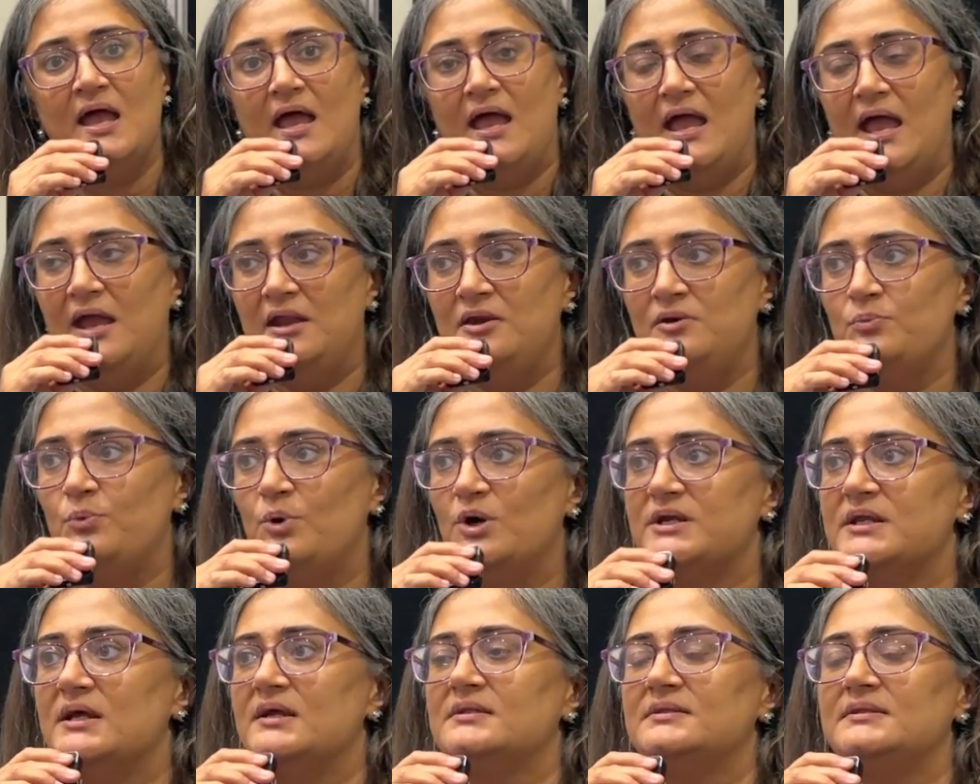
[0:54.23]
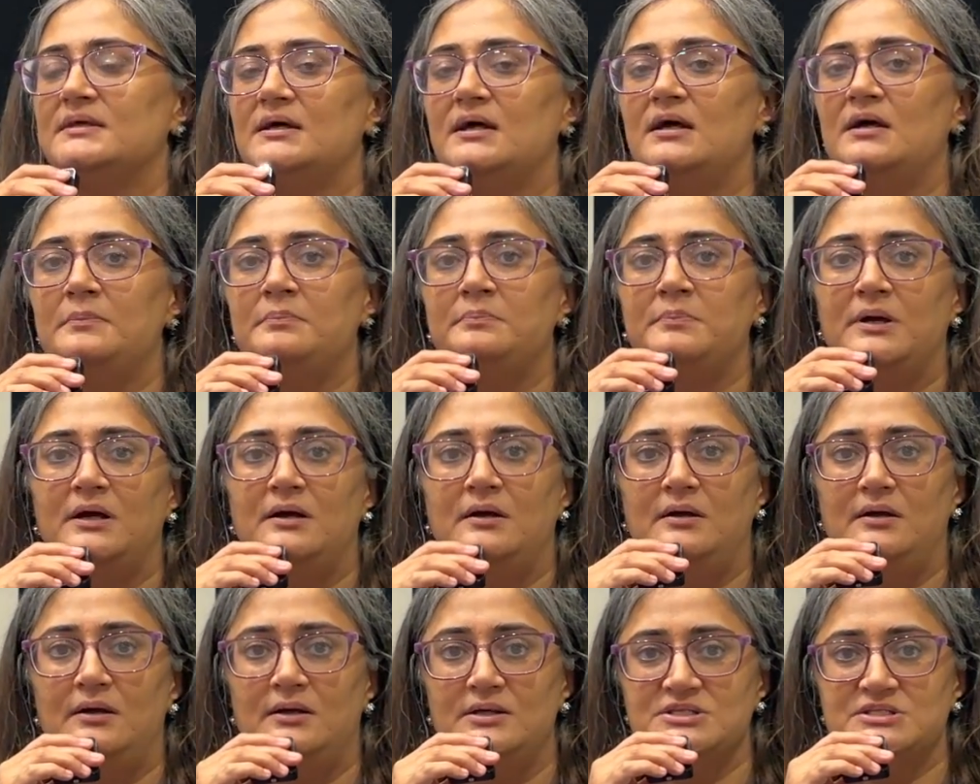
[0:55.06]
and what are
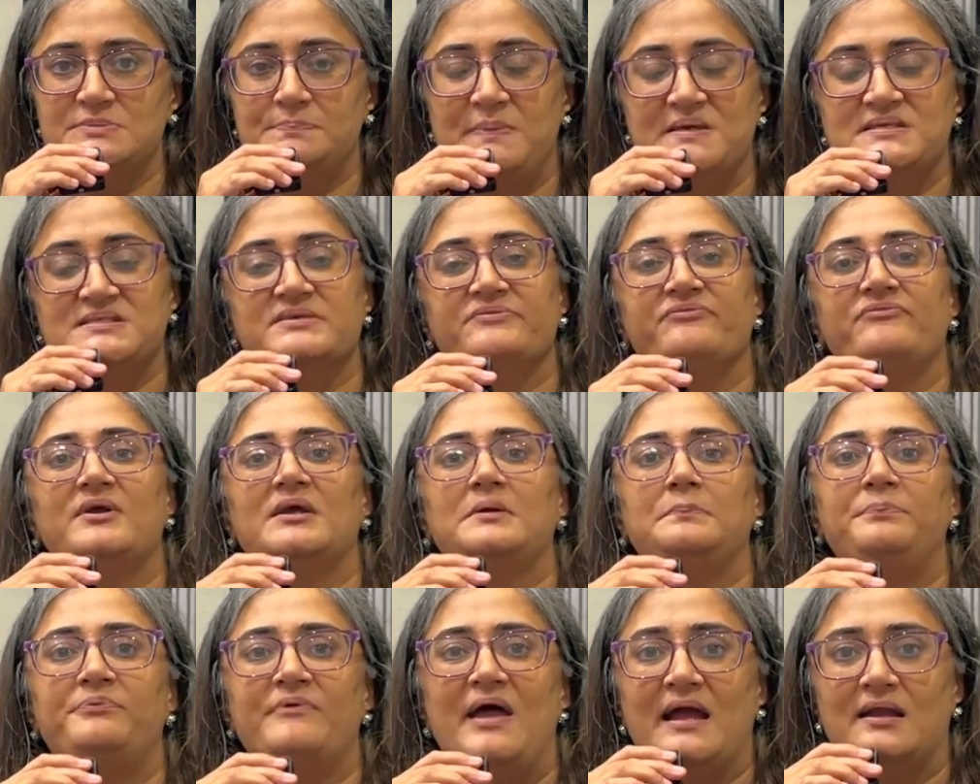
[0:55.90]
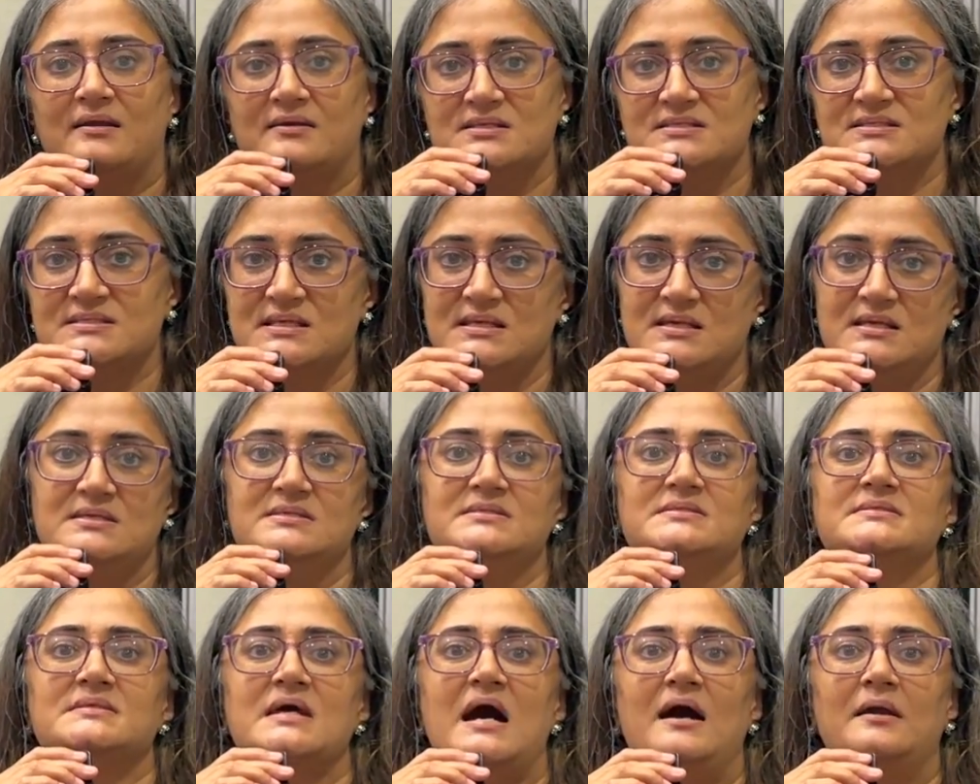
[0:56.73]
the specific
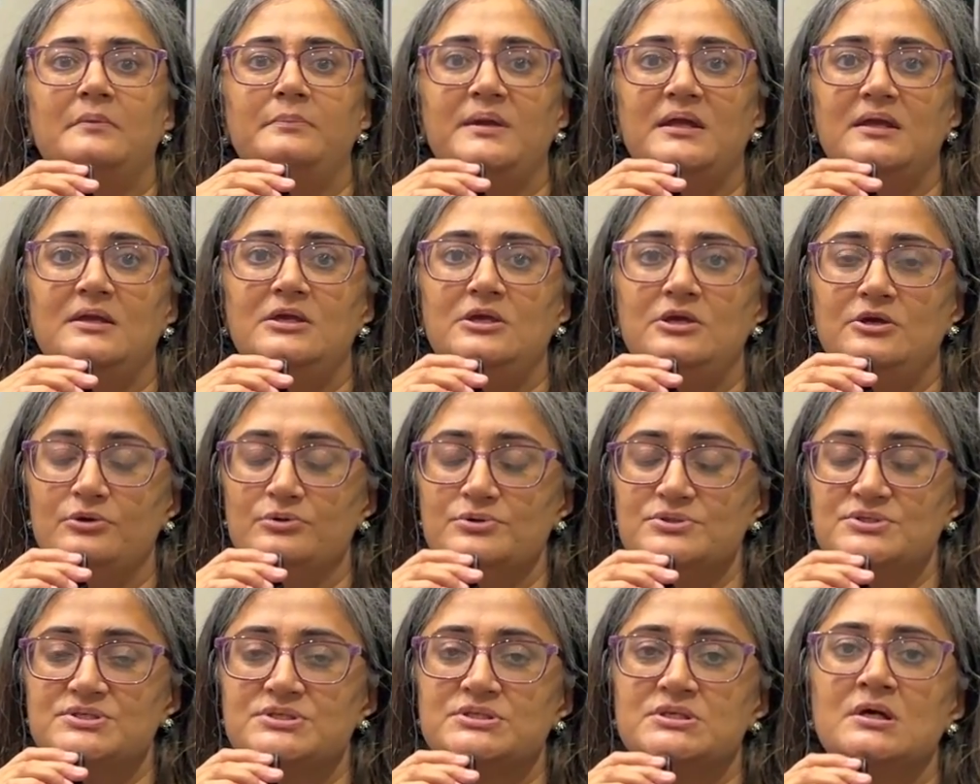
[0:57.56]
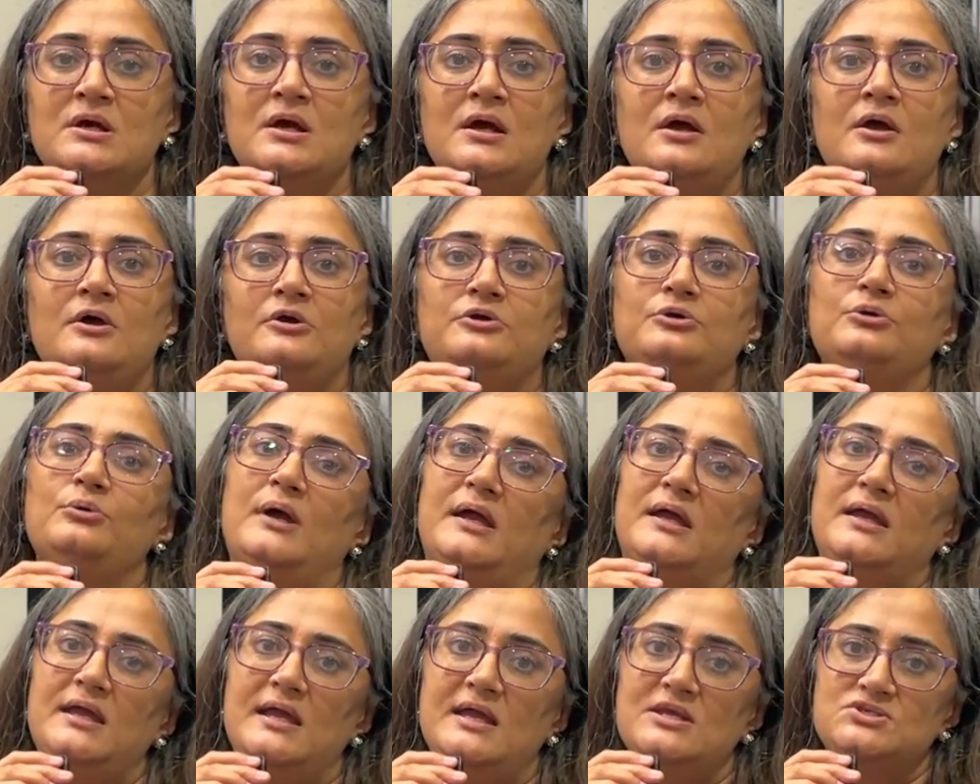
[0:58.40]
practices are being used to
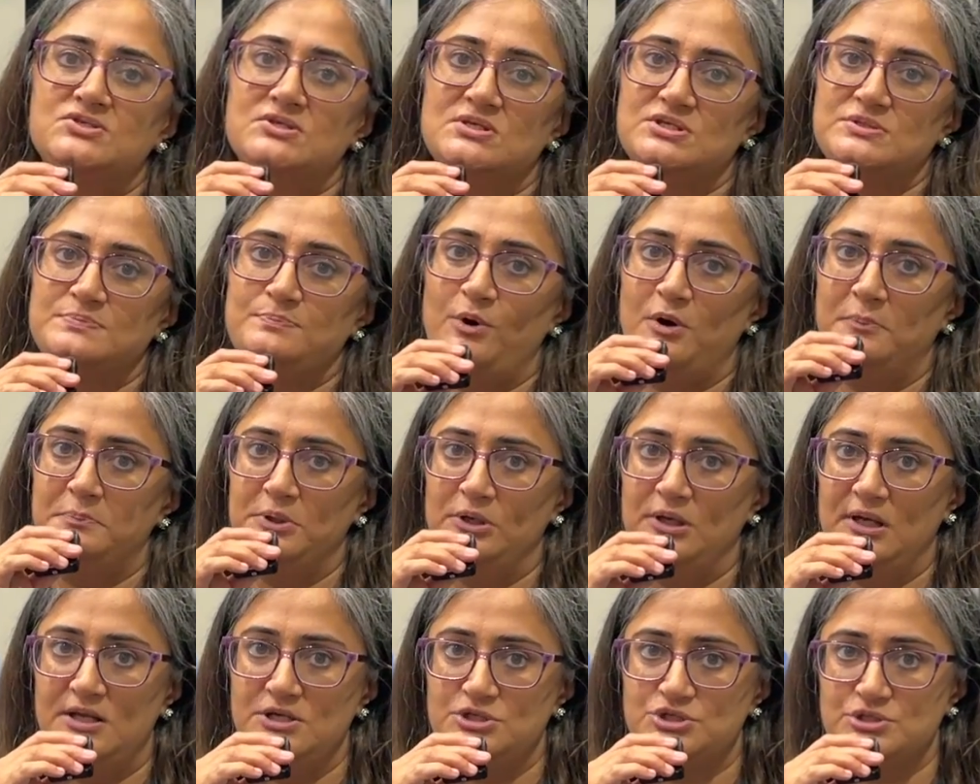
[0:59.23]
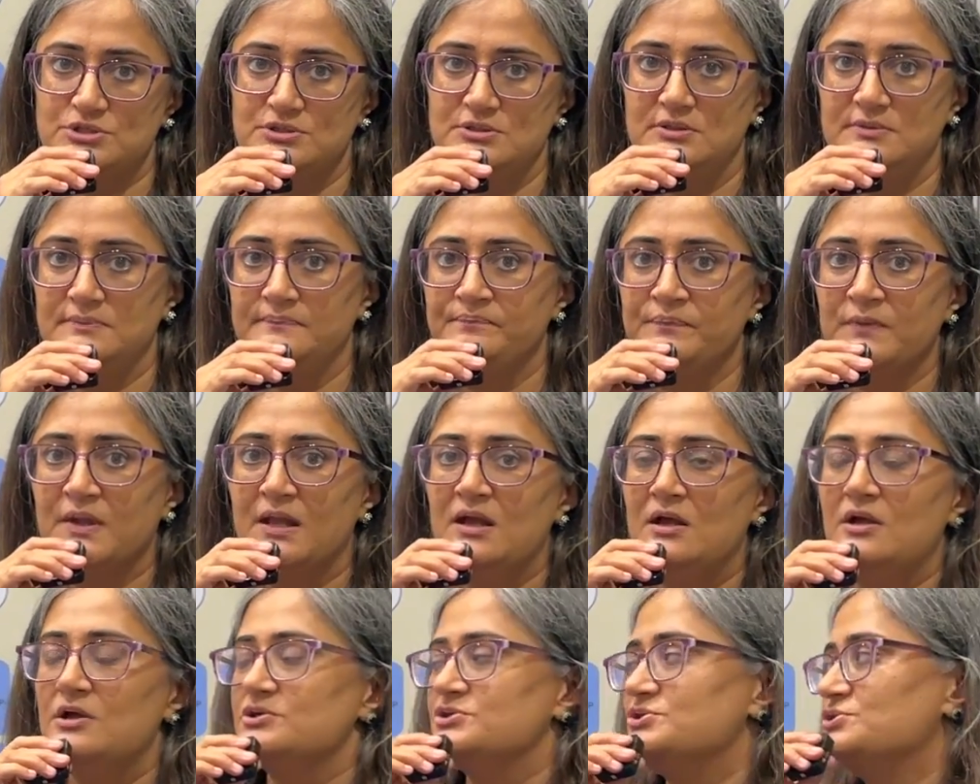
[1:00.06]
engage this population.
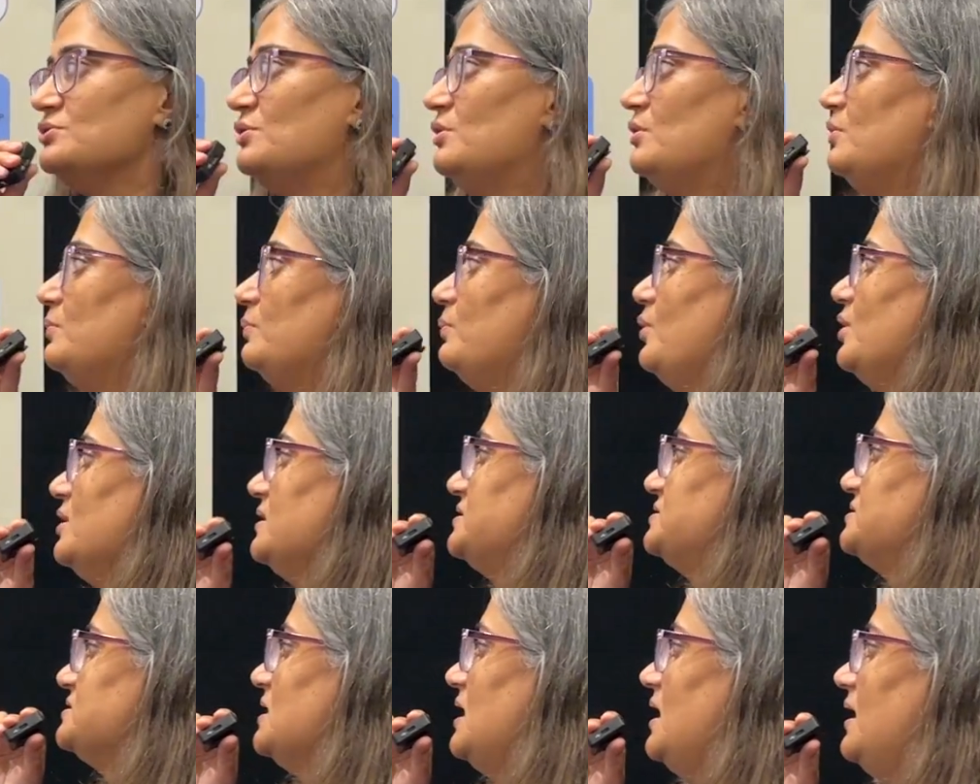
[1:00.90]
So what